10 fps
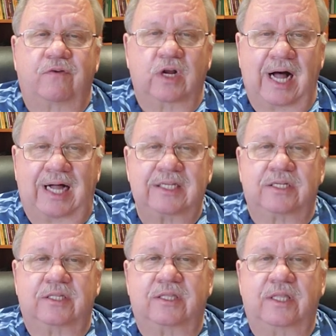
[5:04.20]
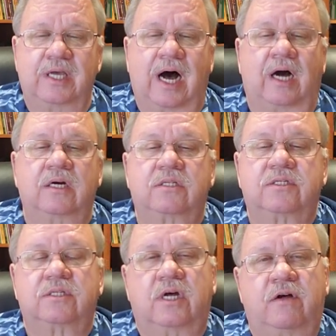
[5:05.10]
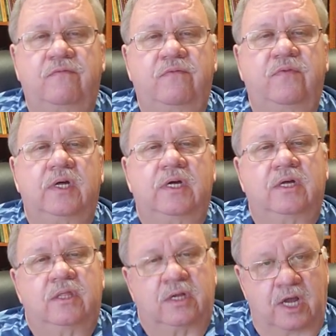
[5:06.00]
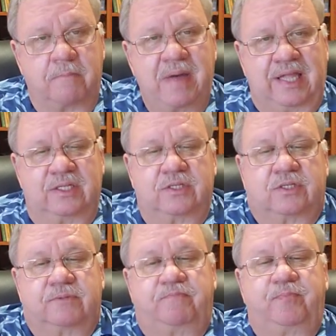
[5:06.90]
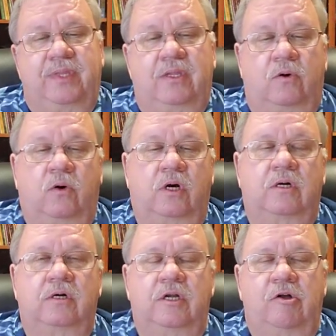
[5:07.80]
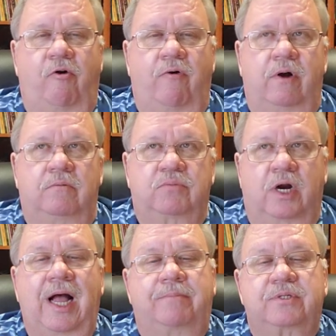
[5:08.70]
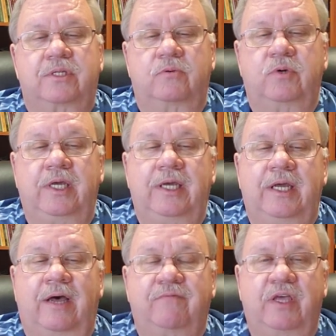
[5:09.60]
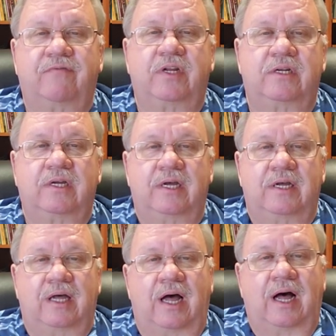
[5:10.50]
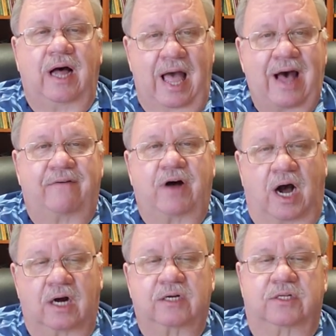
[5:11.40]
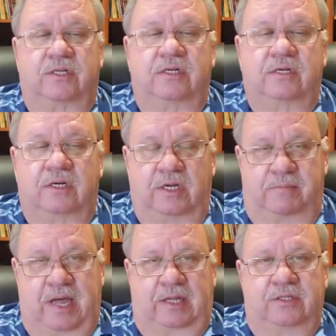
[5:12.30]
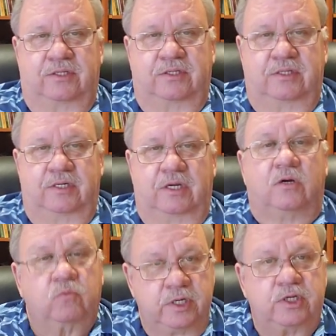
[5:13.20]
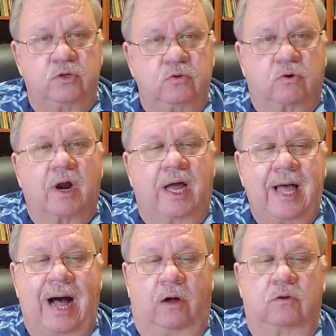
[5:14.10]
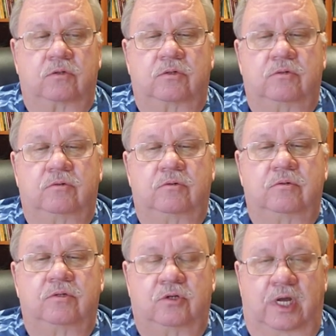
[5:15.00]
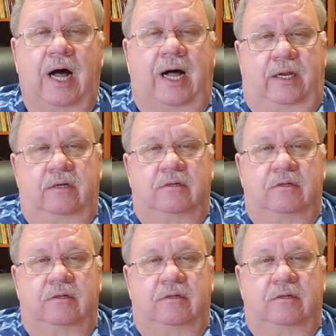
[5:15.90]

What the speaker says: forgotten the art of the lament, or perhaps that we have given a half-hearted lament. We do cry out to God